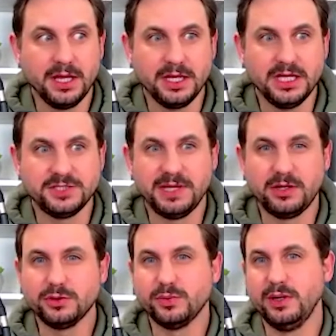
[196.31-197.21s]
is
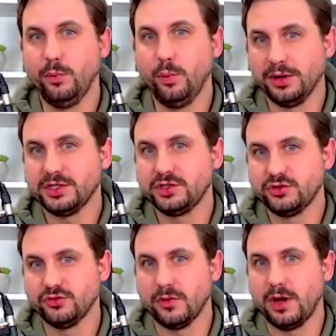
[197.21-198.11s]
because we want to
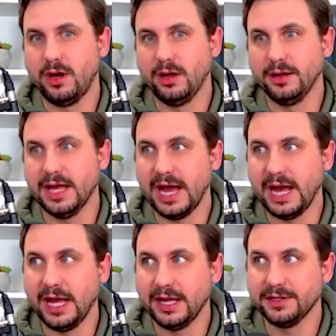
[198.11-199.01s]
try
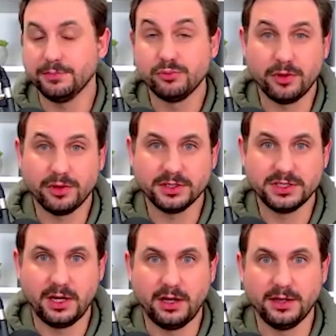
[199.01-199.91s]
and
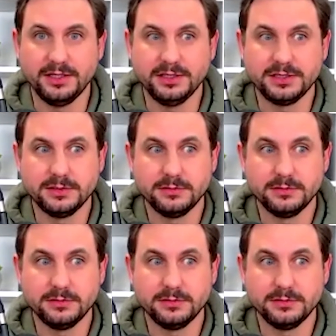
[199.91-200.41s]
productize,